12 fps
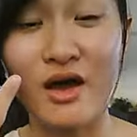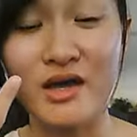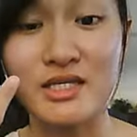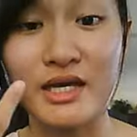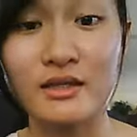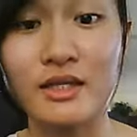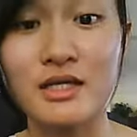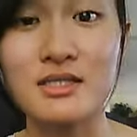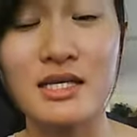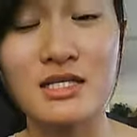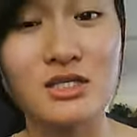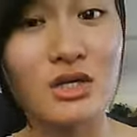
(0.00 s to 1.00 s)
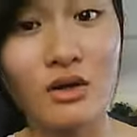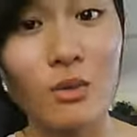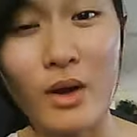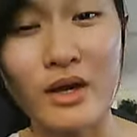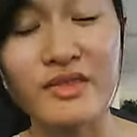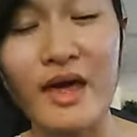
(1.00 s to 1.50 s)
contact lens, and you don't
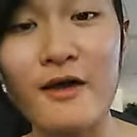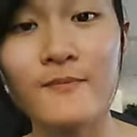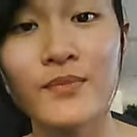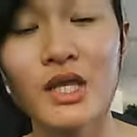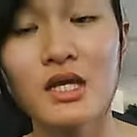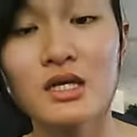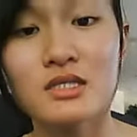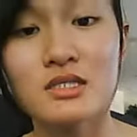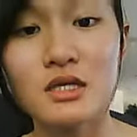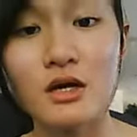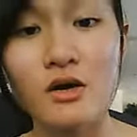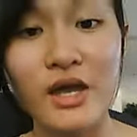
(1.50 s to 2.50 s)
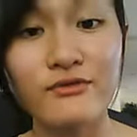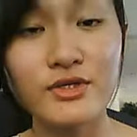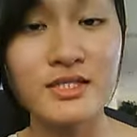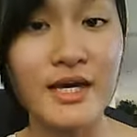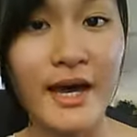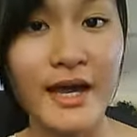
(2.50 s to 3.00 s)
want that. So every
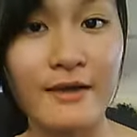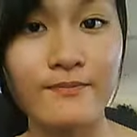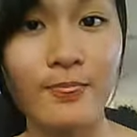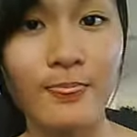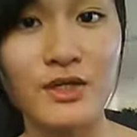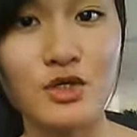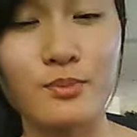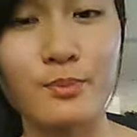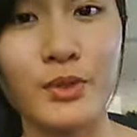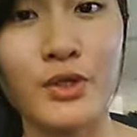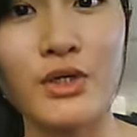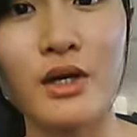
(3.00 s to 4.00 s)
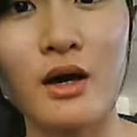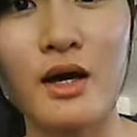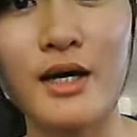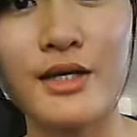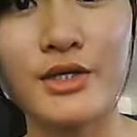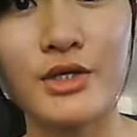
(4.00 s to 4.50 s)
time you put
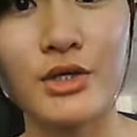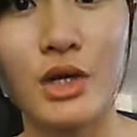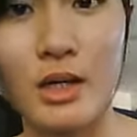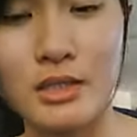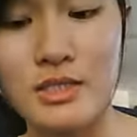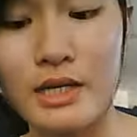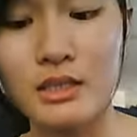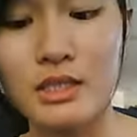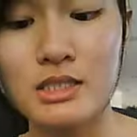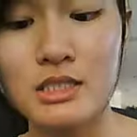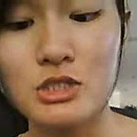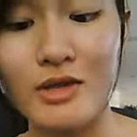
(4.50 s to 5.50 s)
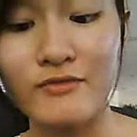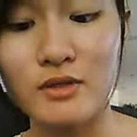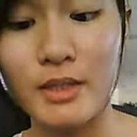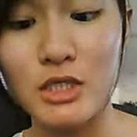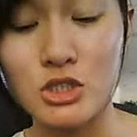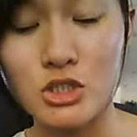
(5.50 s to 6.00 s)
on your contact lenses, you have to
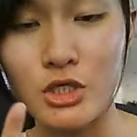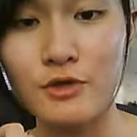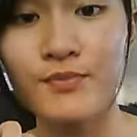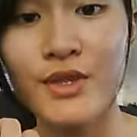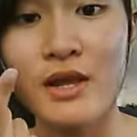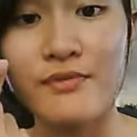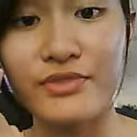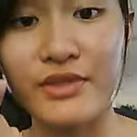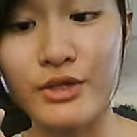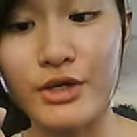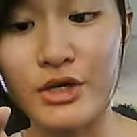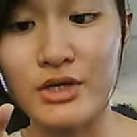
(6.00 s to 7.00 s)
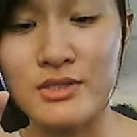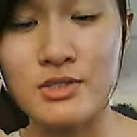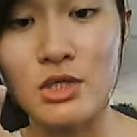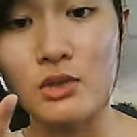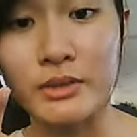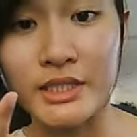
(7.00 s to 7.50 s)
make sure that there is
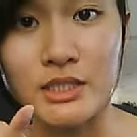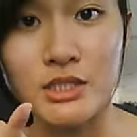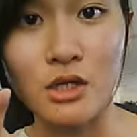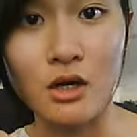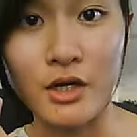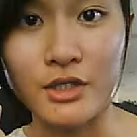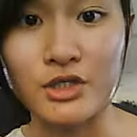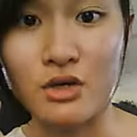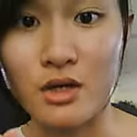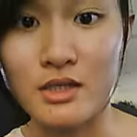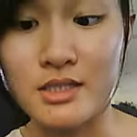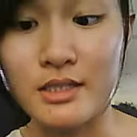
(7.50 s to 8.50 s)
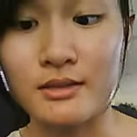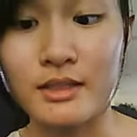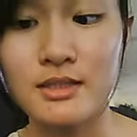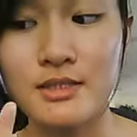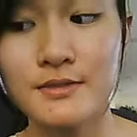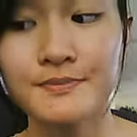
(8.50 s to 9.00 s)
no lint on your contact
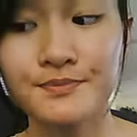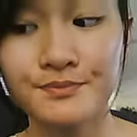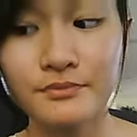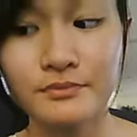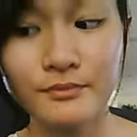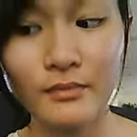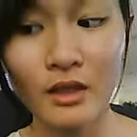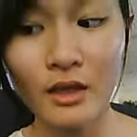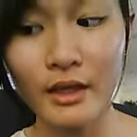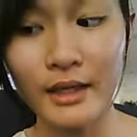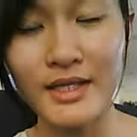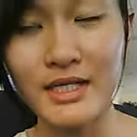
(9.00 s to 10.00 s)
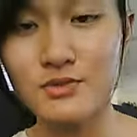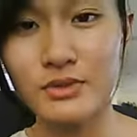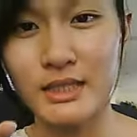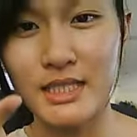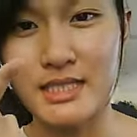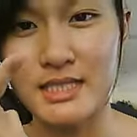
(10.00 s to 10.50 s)
lens. And that's
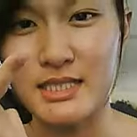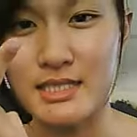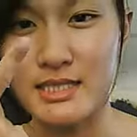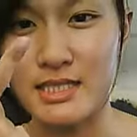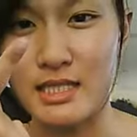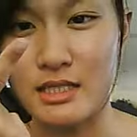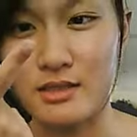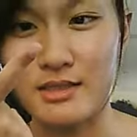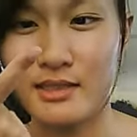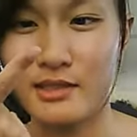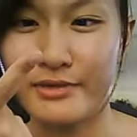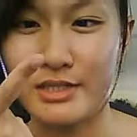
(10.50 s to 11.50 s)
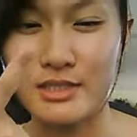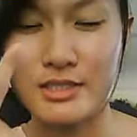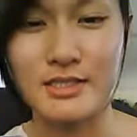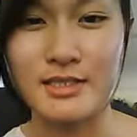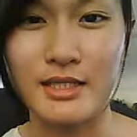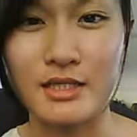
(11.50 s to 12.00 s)
really easy to see, because then you can
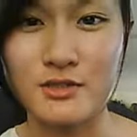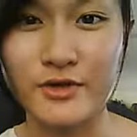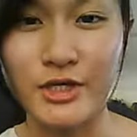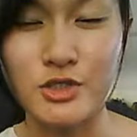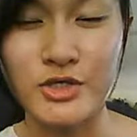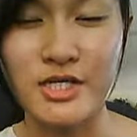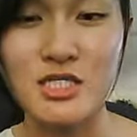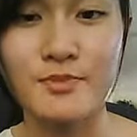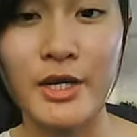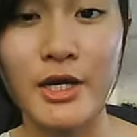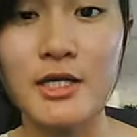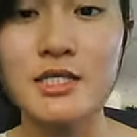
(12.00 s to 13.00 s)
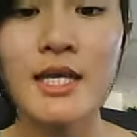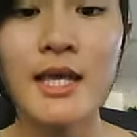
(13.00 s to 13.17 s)
just see it's very transparent.